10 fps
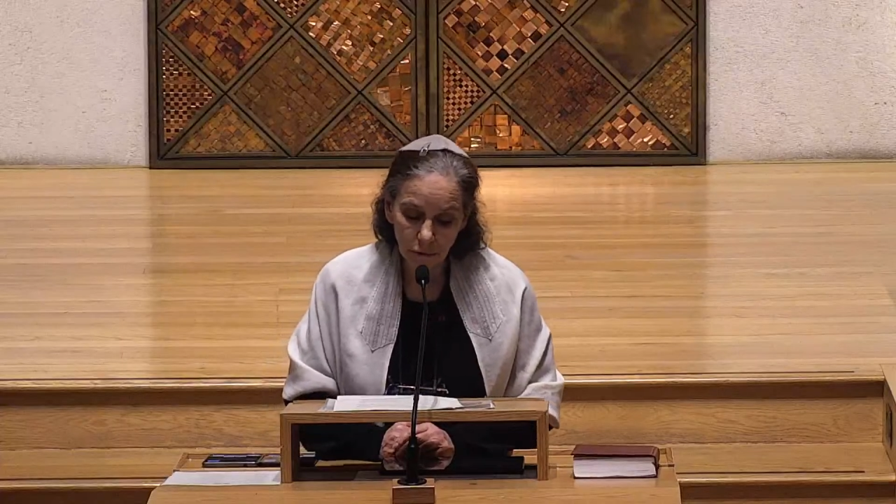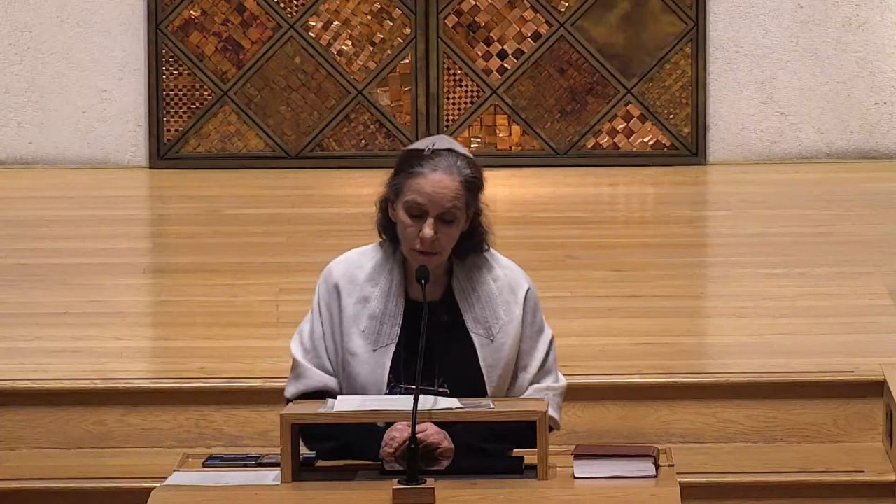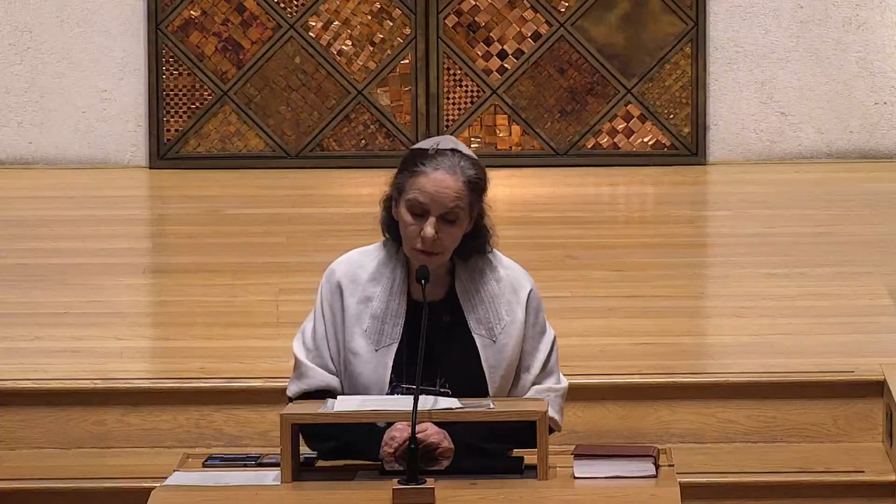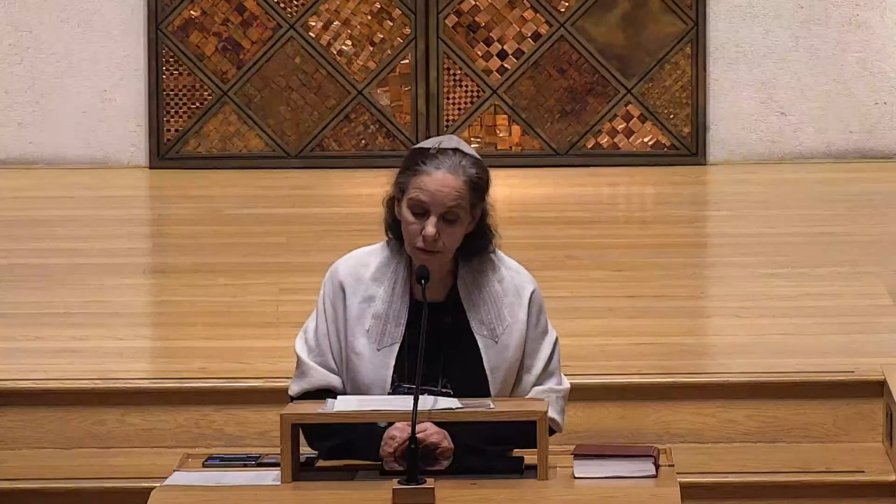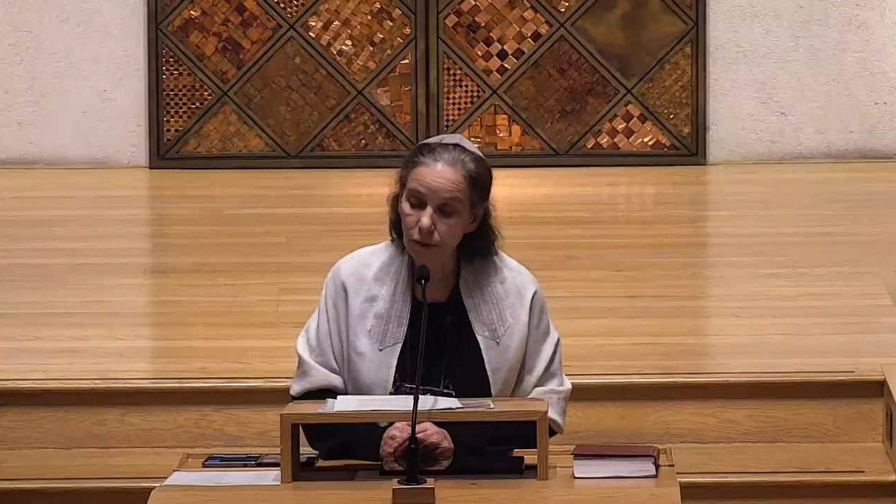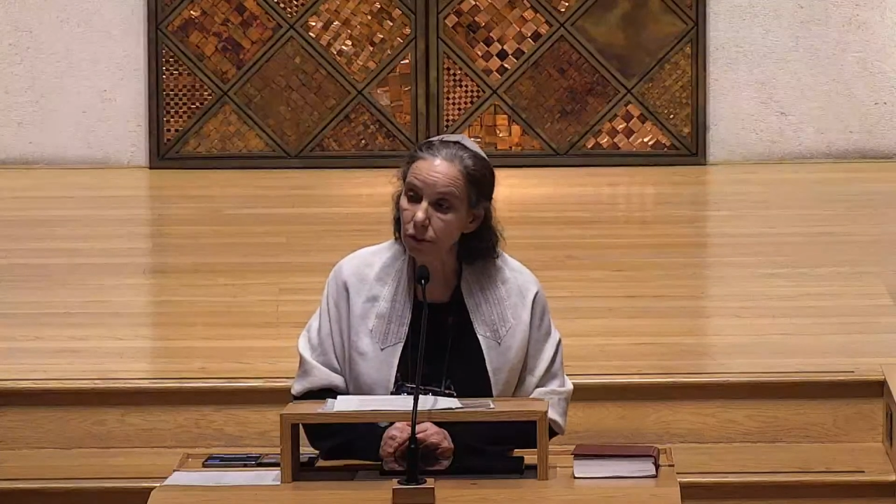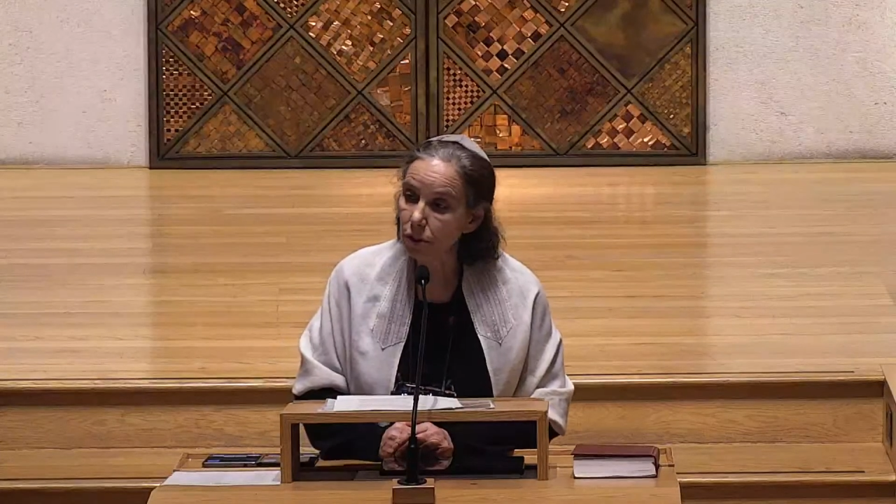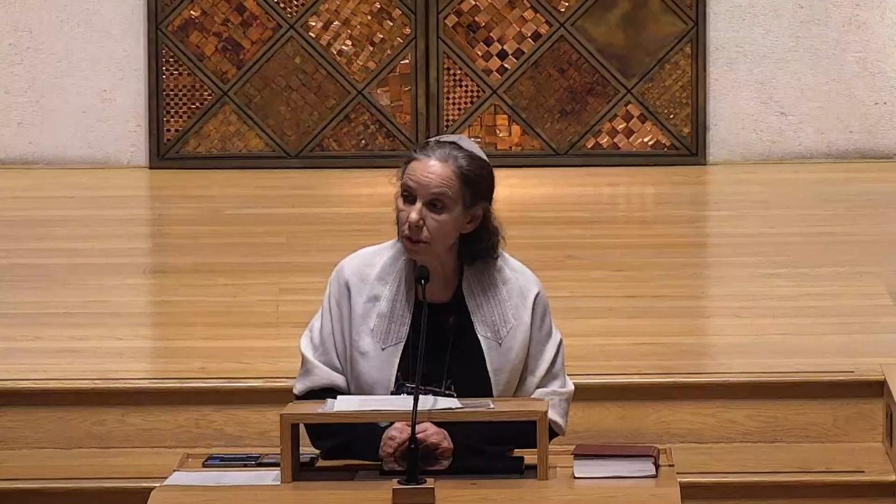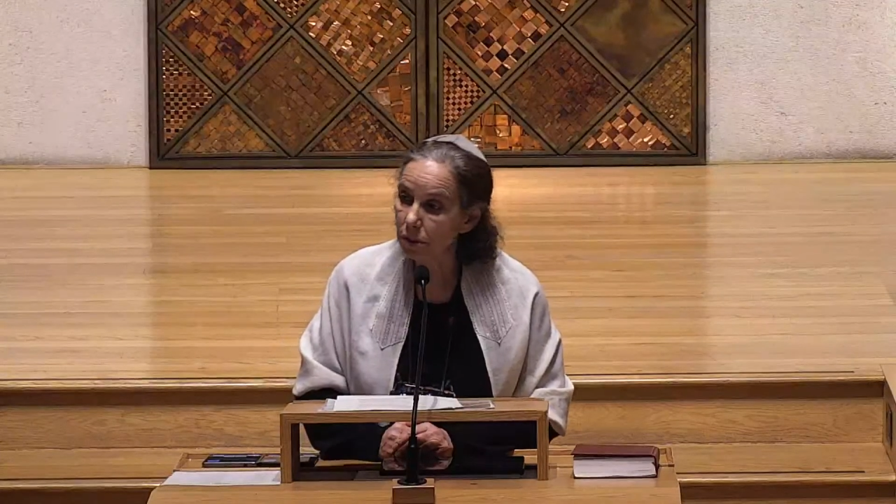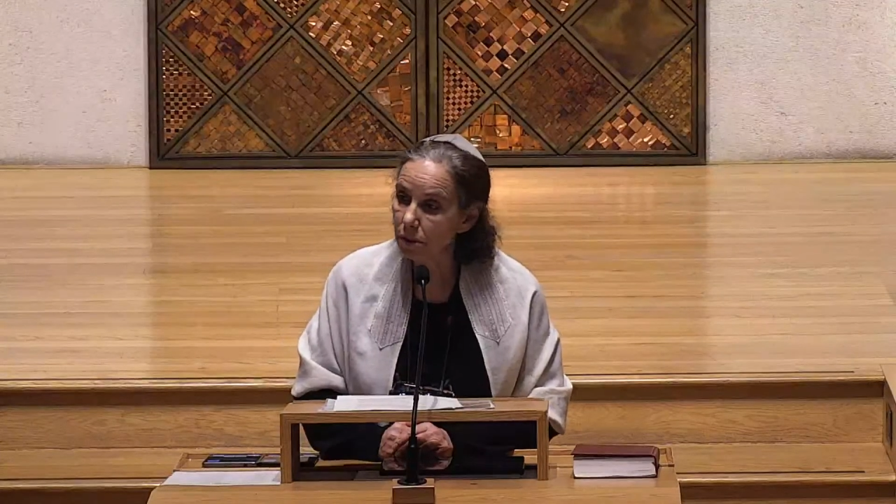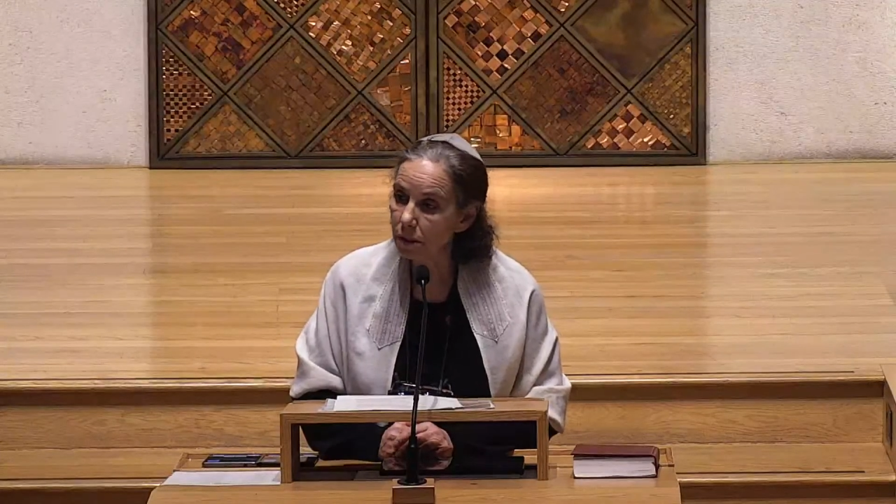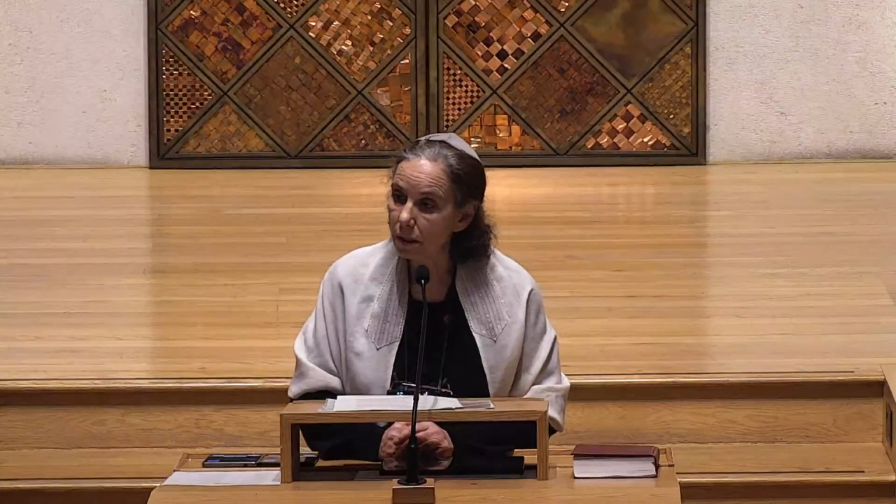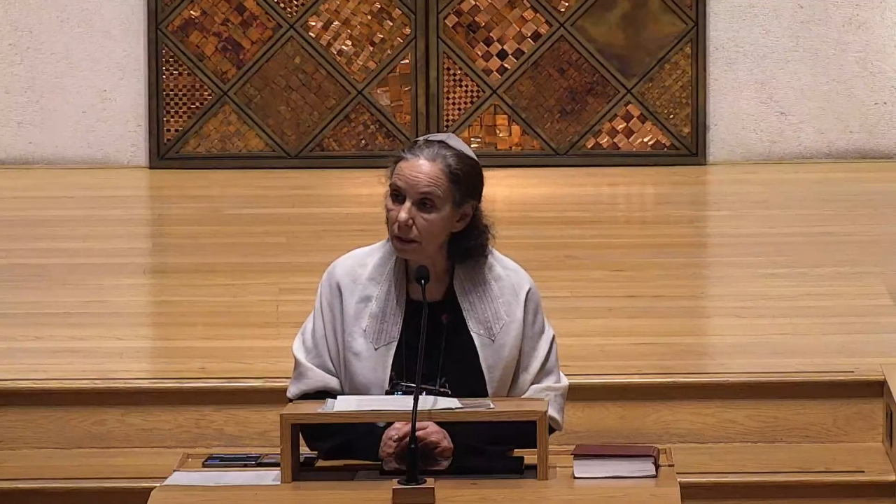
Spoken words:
the hostages